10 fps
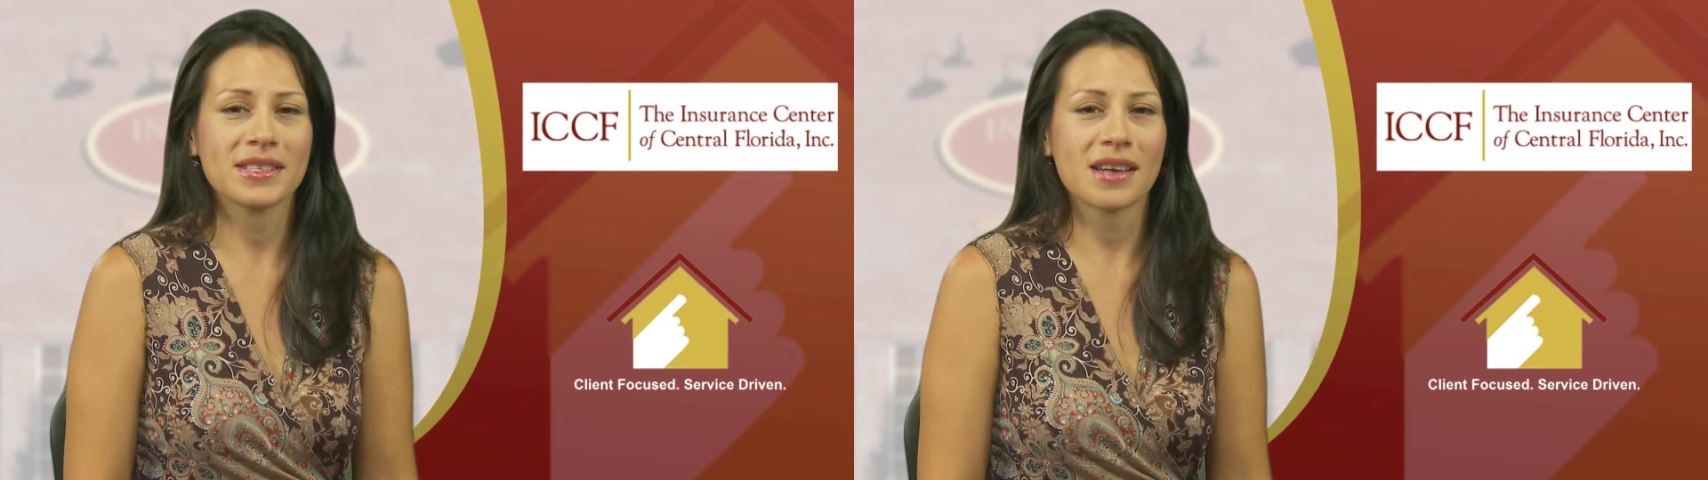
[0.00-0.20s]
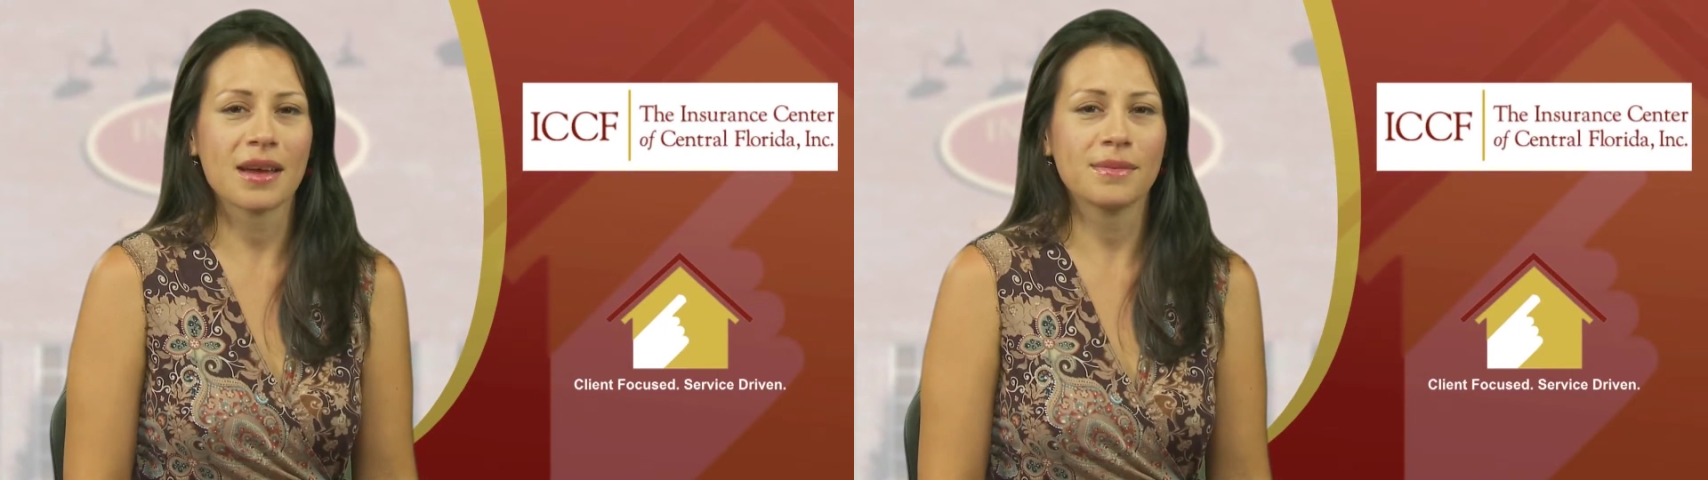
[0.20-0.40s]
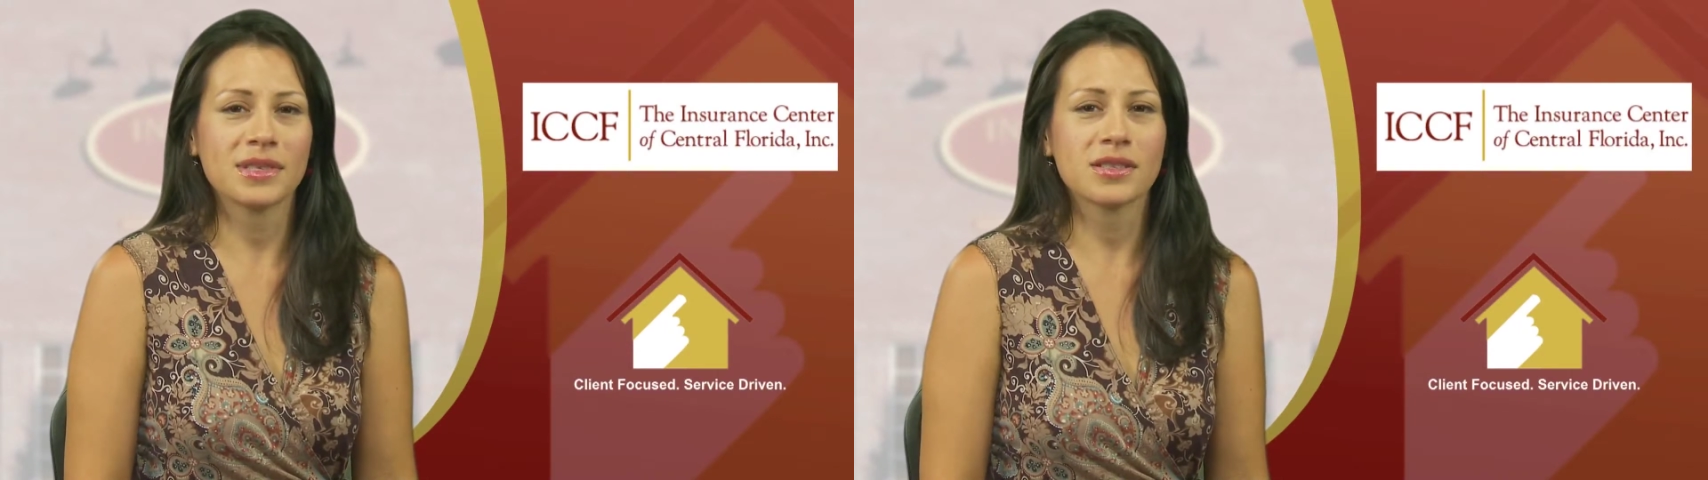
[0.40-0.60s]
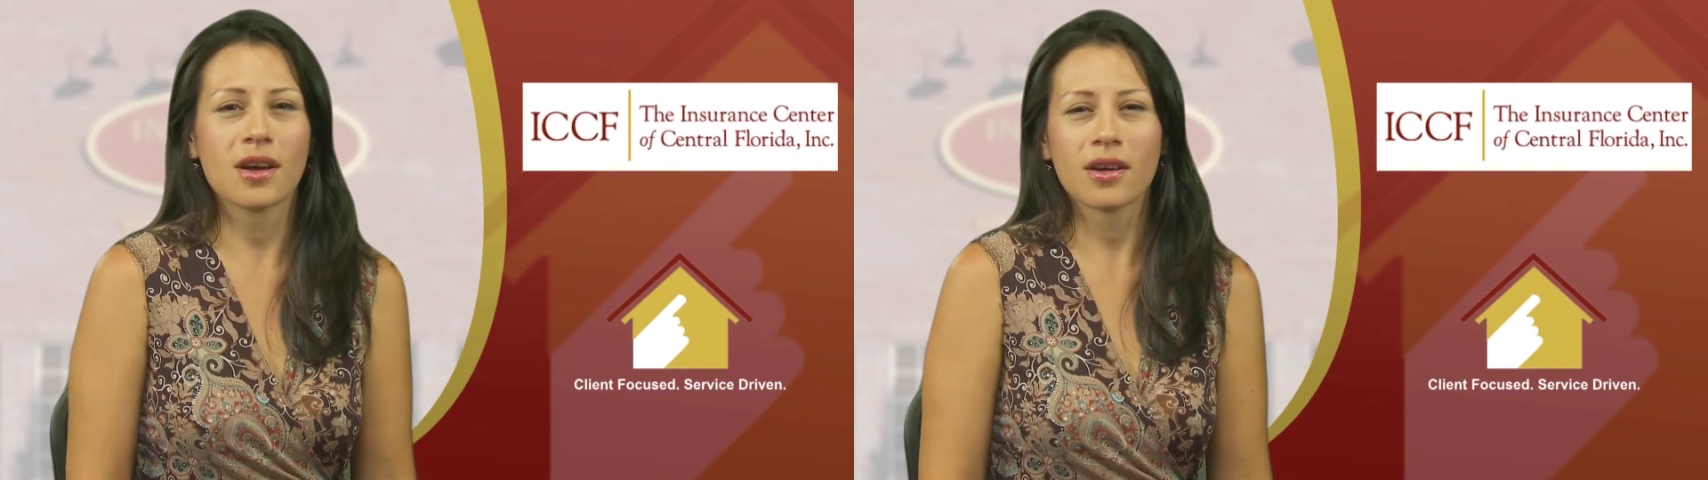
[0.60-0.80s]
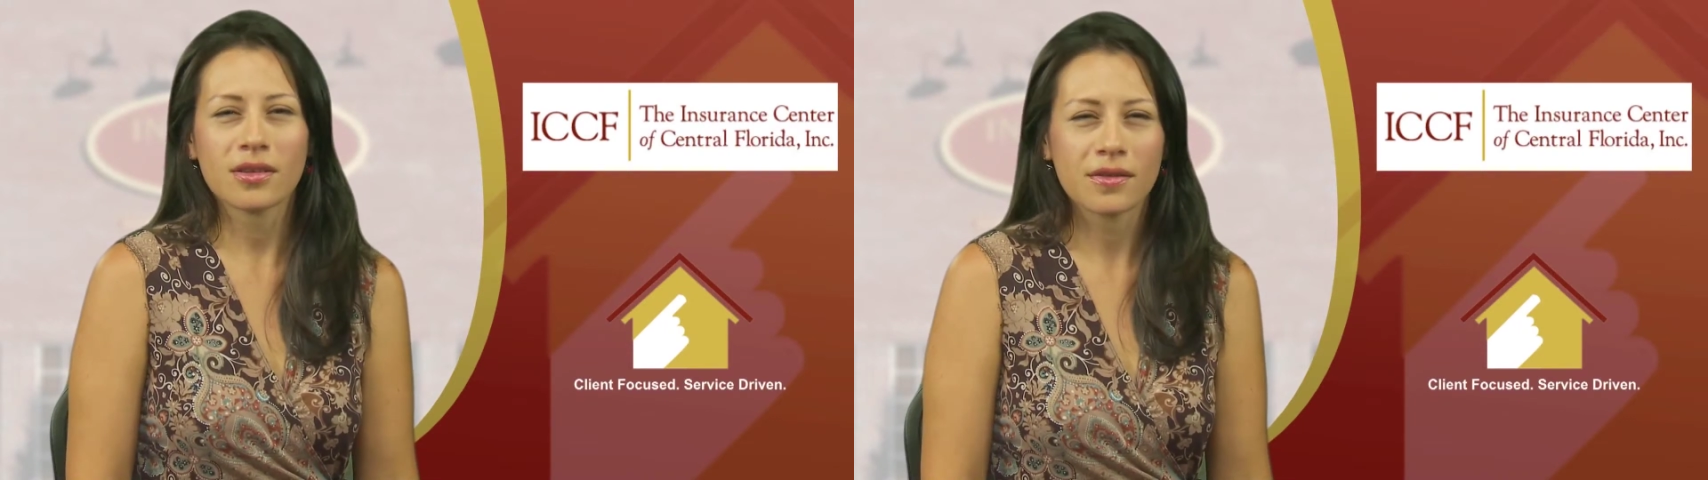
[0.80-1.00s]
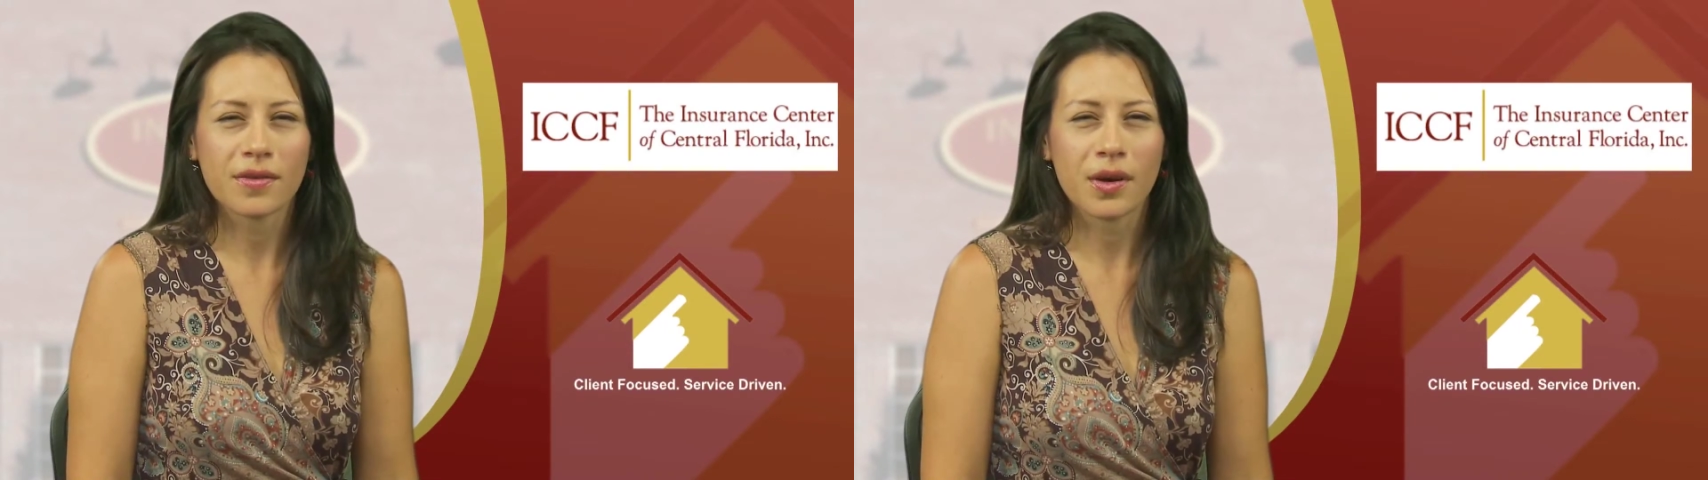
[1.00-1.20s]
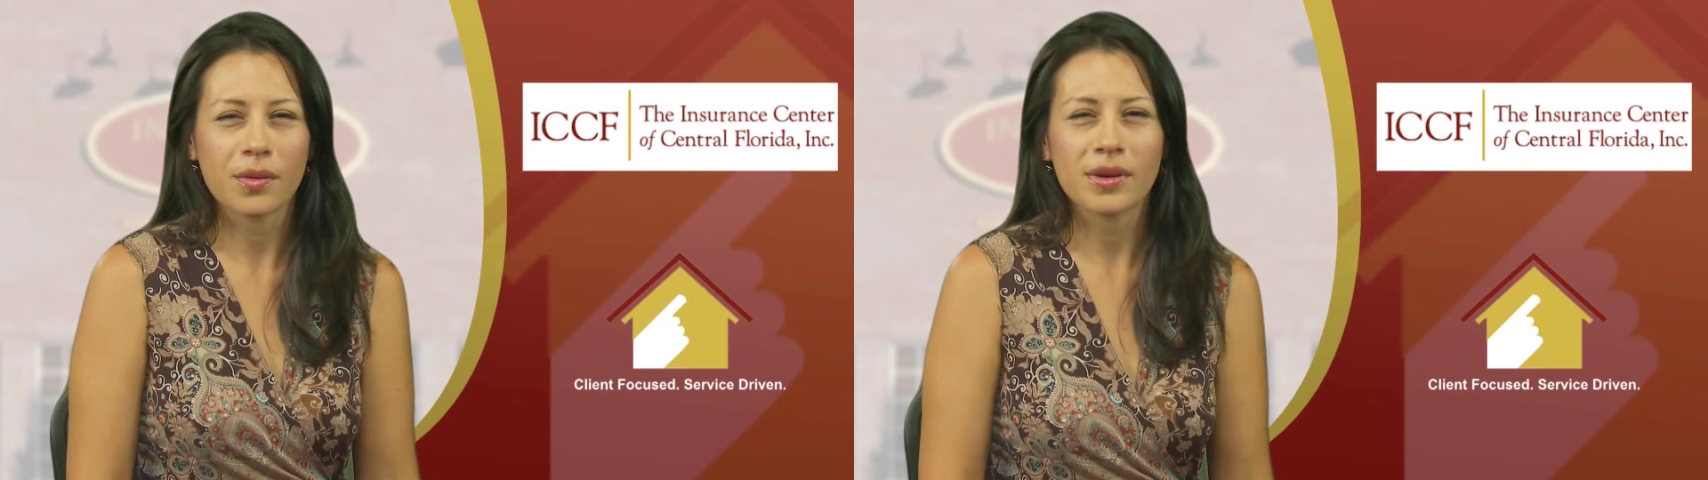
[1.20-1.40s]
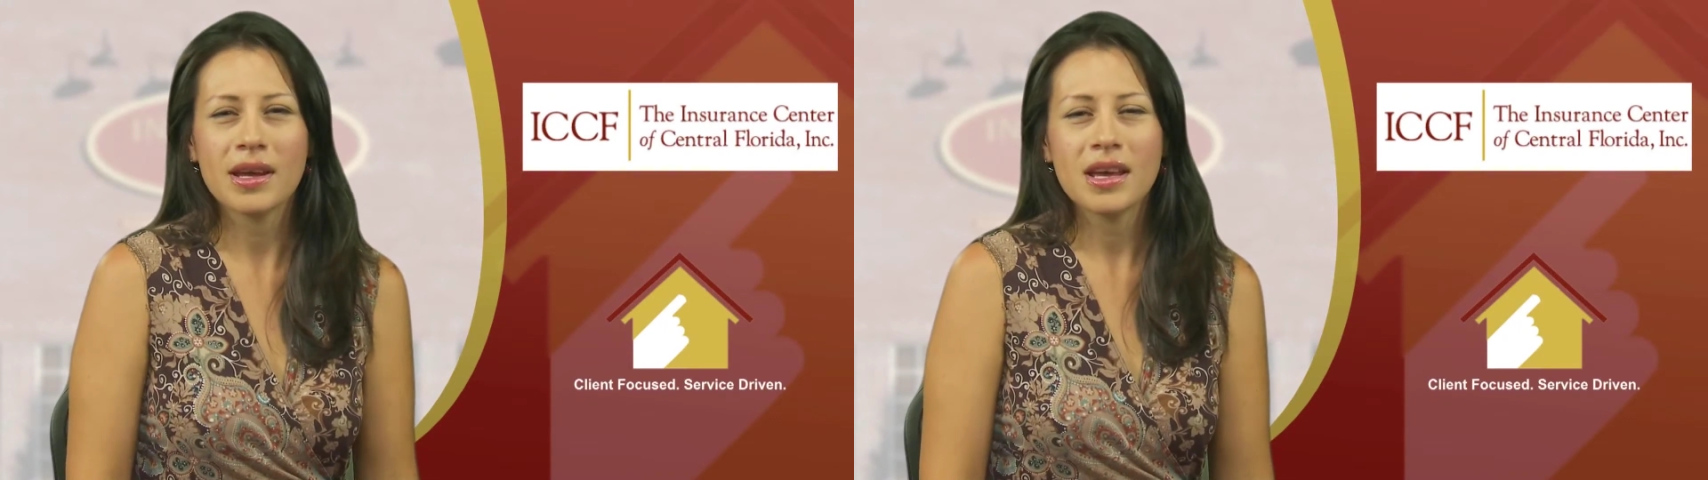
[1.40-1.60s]
time to talk on the
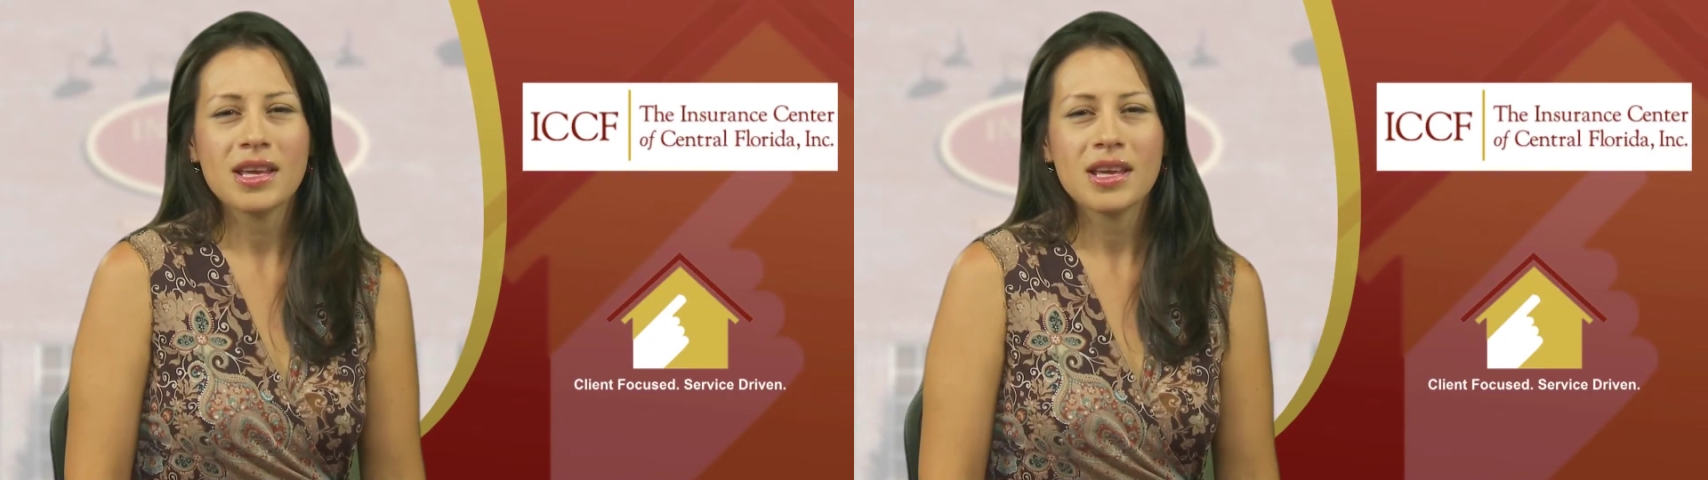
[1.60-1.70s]
phone